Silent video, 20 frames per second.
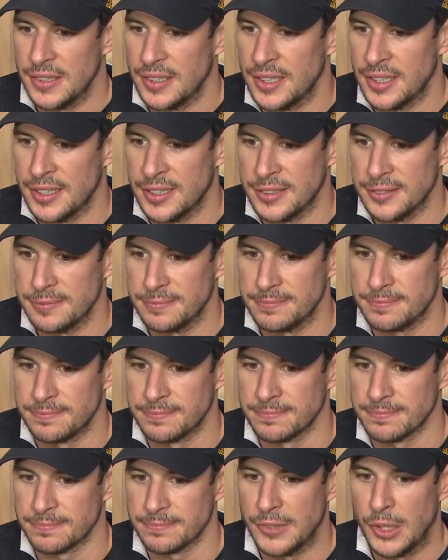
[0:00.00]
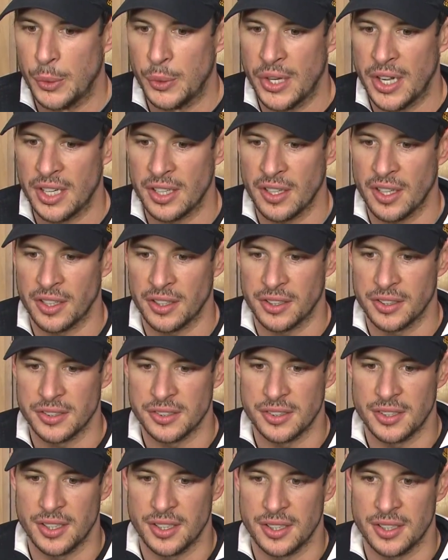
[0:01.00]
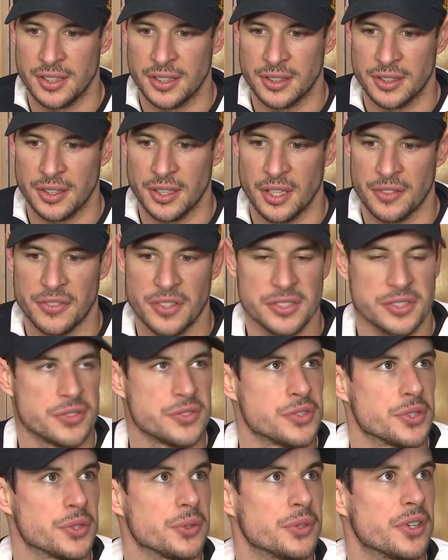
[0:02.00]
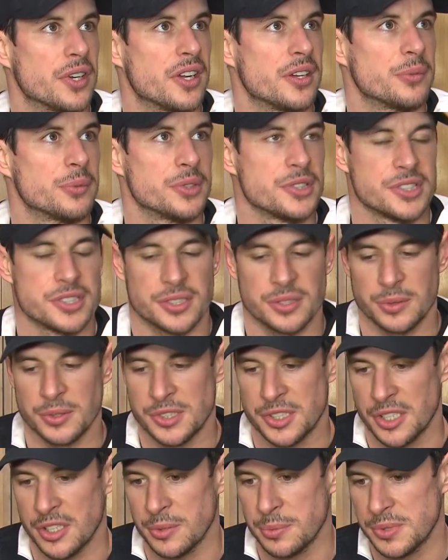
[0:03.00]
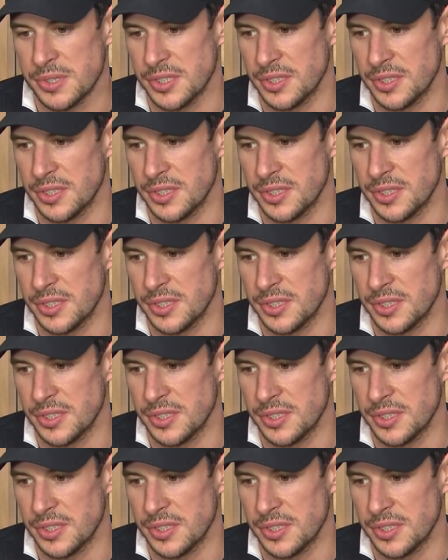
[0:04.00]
um, you know, we had a lot of good uh, good offensive zone time, which which helps.